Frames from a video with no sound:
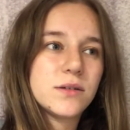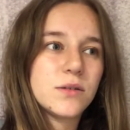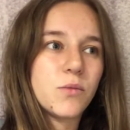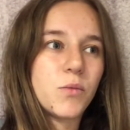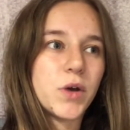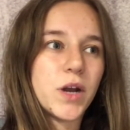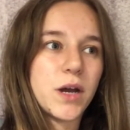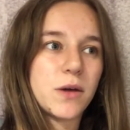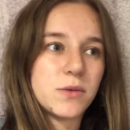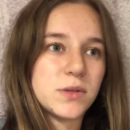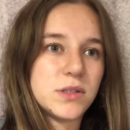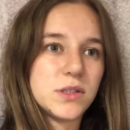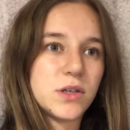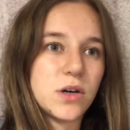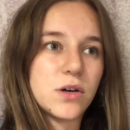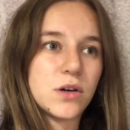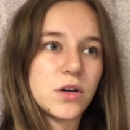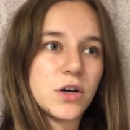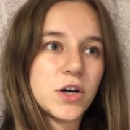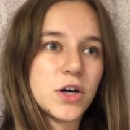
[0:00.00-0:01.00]
when I was
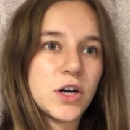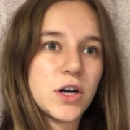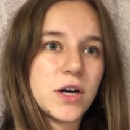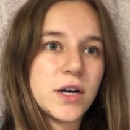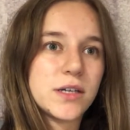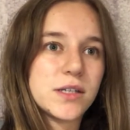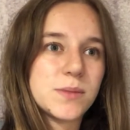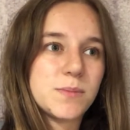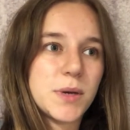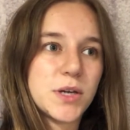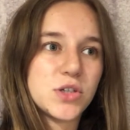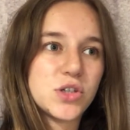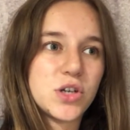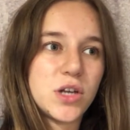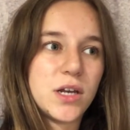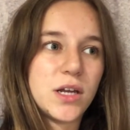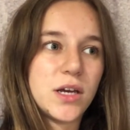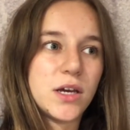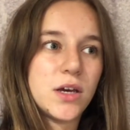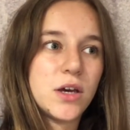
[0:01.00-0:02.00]
younger,
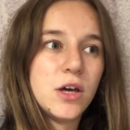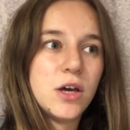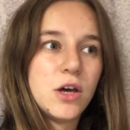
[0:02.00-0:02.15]
especially